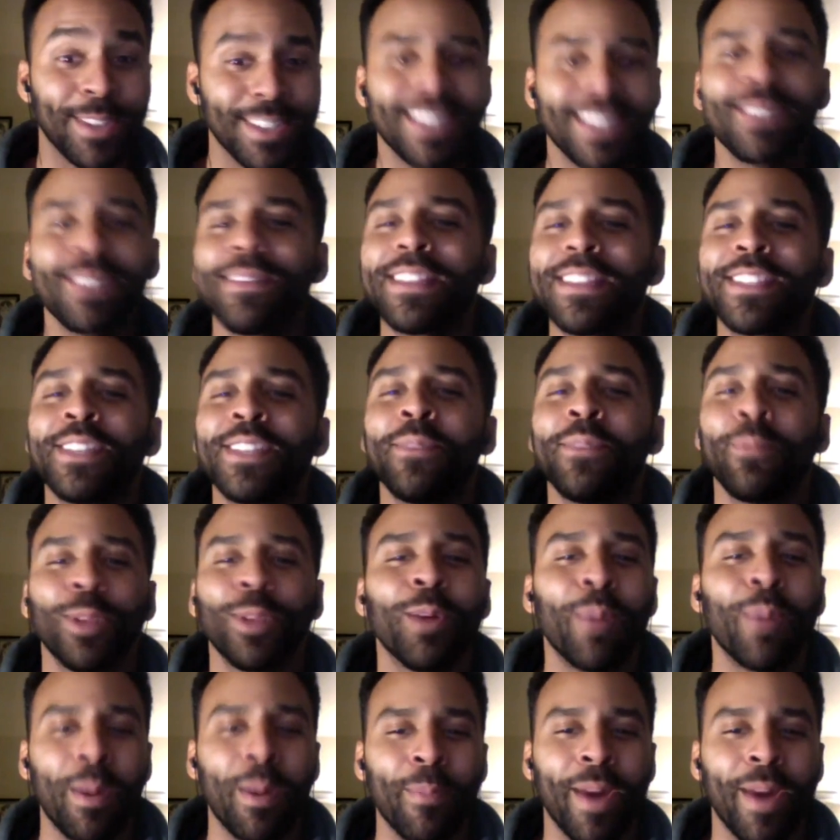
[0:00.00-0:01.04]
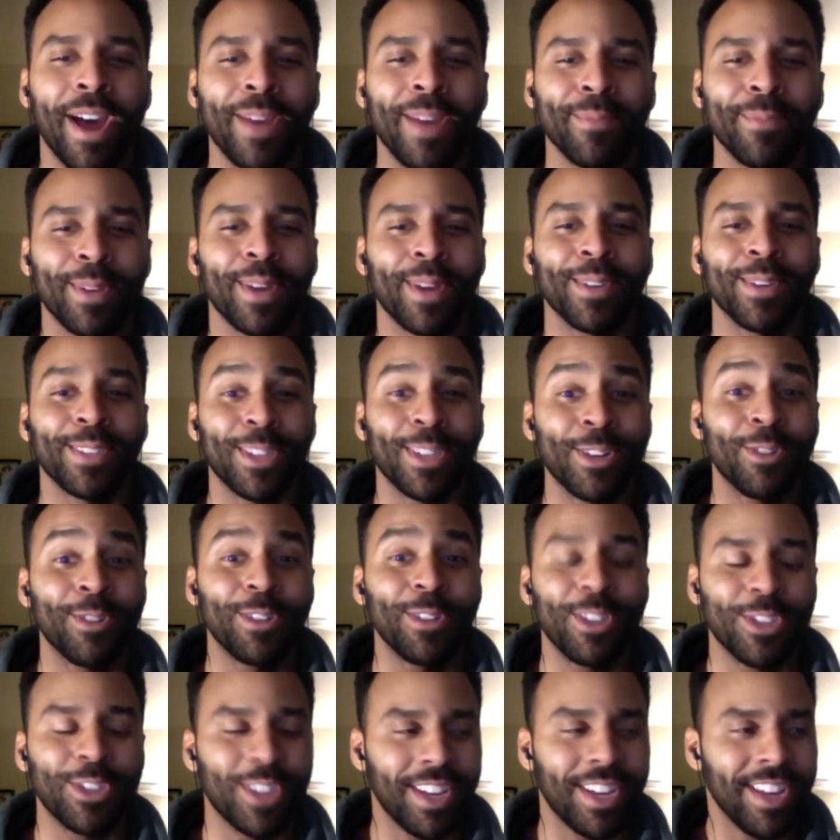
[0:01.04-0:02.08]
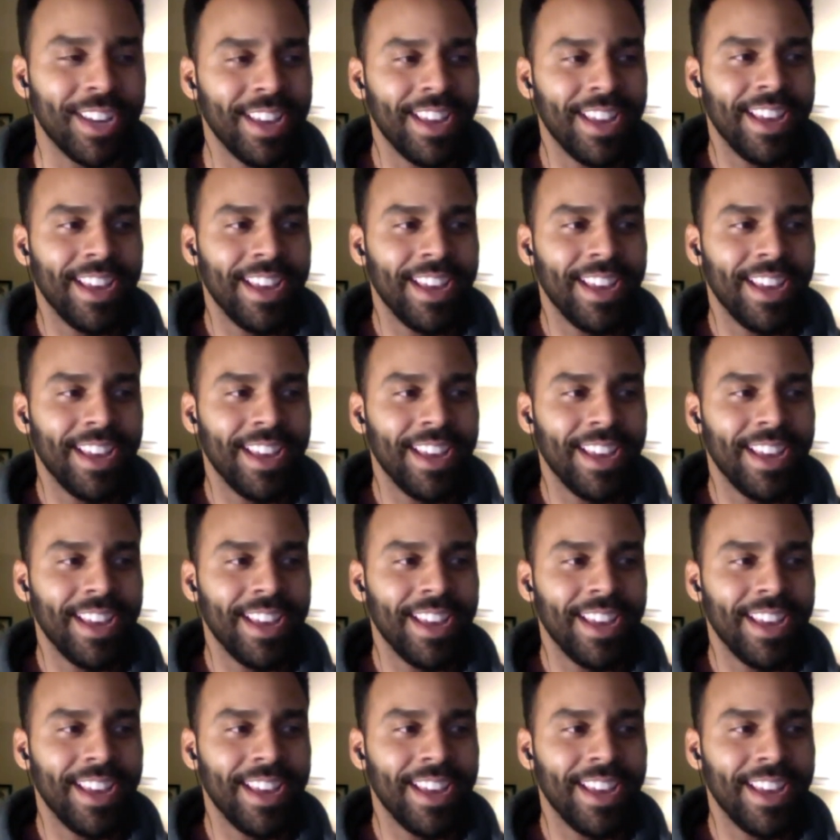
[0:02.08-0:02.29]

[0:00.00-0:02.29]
This didn't blow my mind, but I was like, holy shit.